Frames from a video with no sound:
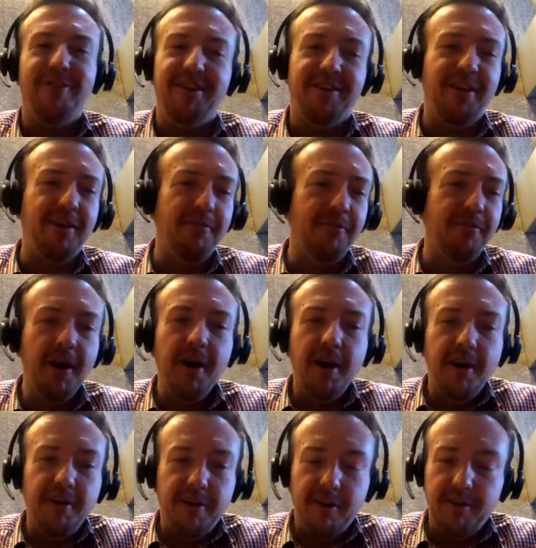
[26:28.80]
scary stuff.
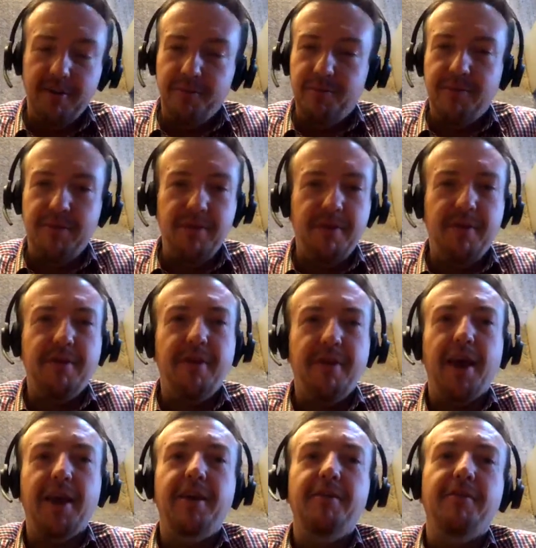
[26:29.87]
So
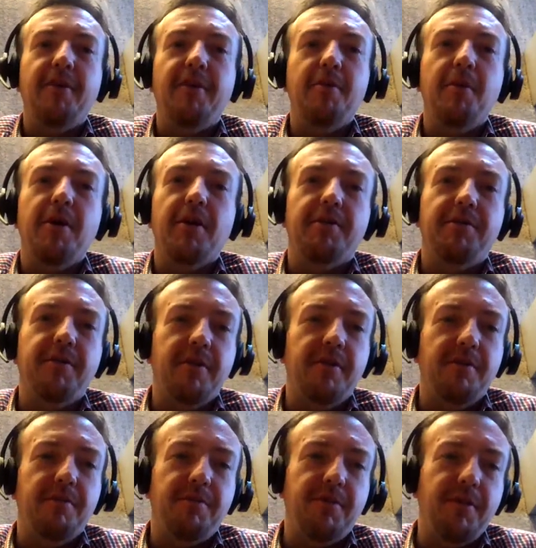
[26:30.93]
thank you very much
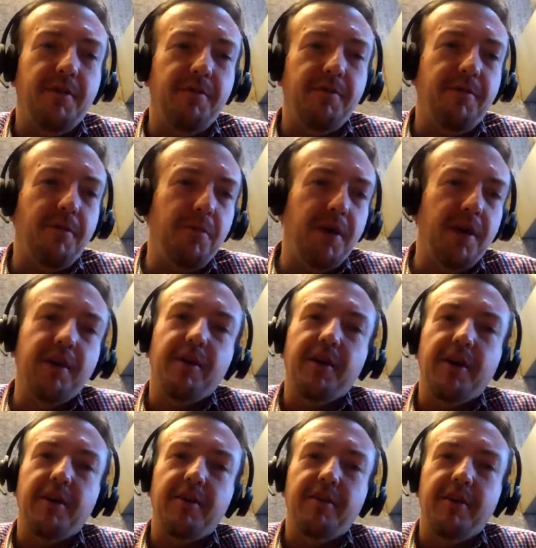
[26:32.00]
for being
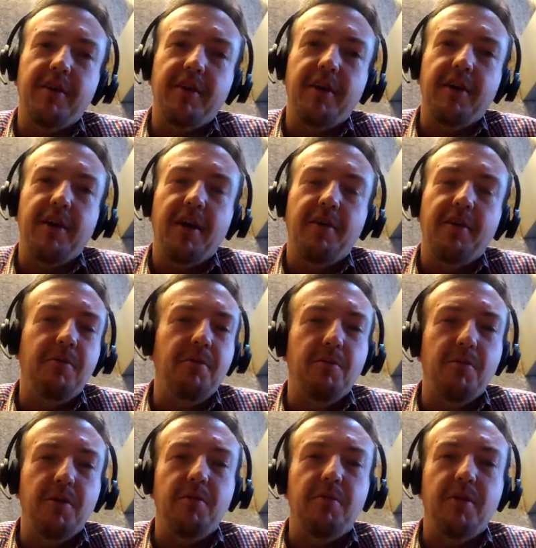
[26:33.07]
our guest today, and
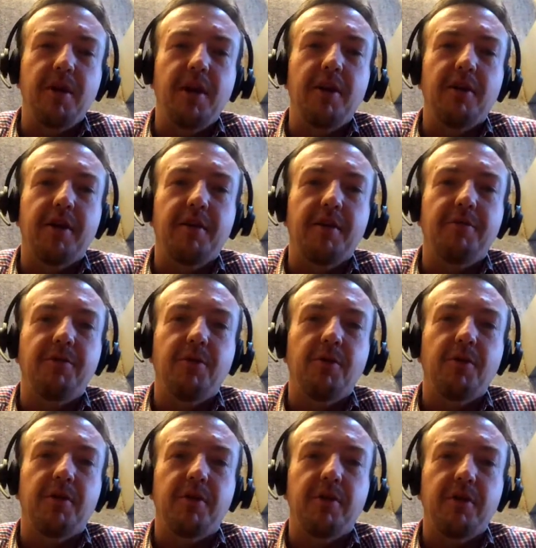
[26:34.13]
we're really looking forward
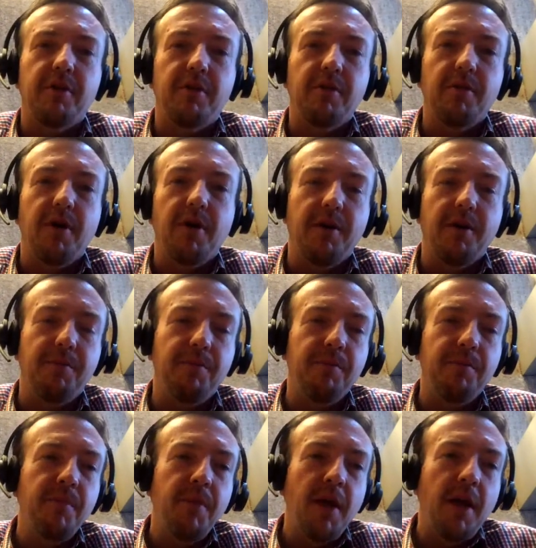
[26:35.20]
to
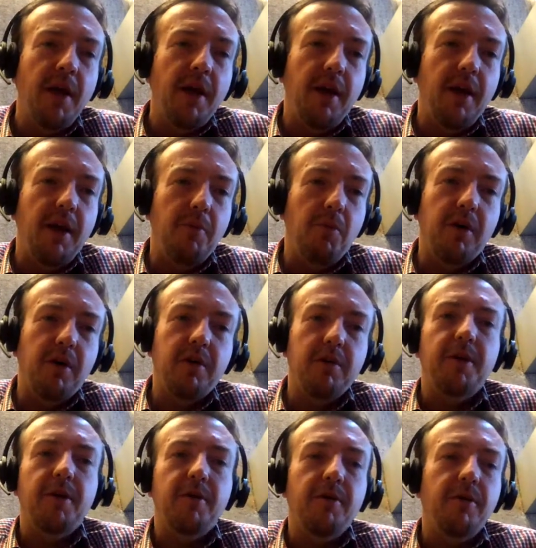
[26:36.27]

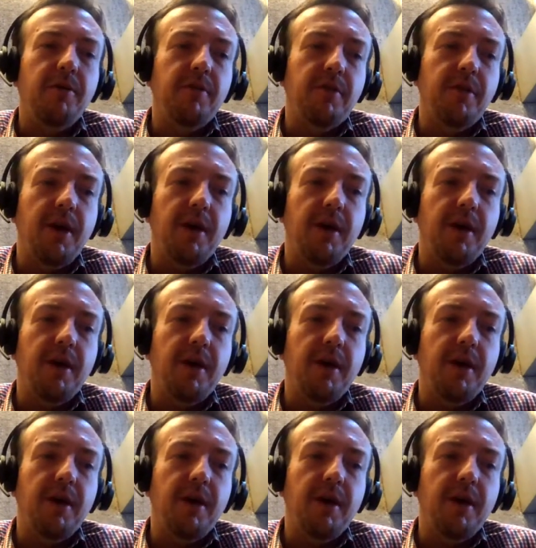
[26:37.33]
welcoming you on to